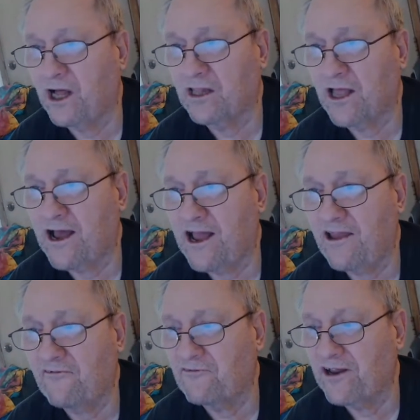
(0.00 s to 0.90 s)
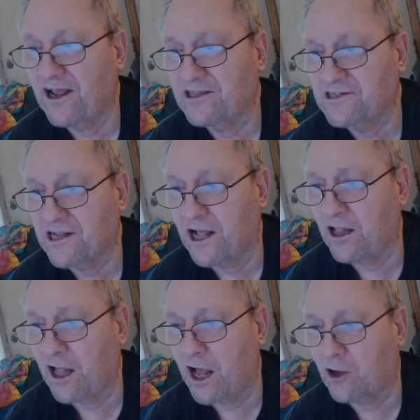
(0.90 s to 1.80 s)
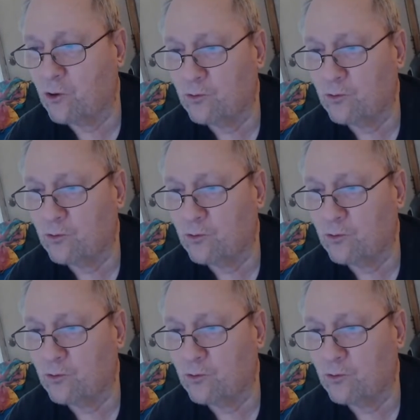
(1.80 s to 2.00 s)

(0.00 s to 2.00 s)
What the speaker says: a live, and I said I'll